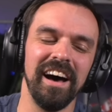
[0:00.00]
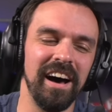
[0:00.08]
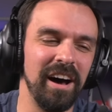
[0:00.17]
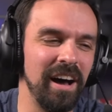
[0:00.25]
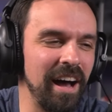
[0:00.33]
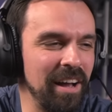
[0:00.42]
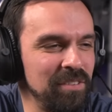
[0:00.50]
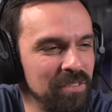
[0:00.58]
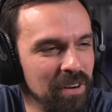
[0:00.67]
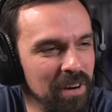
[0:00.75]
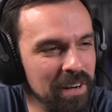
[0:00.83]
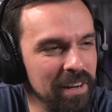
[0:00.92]
I
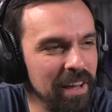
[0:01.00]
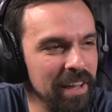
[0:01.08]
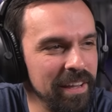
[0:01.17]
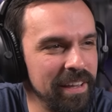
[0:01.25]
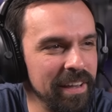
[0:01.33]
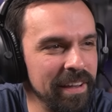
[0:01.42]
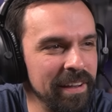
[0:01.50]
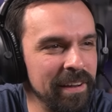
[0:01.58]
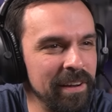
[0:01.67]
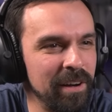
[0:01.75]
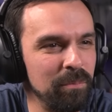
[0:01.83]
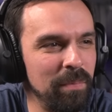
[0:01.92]
started
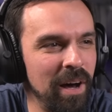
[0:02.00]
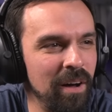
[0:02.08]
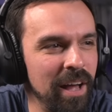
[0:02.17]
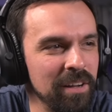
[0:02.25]
hiking about,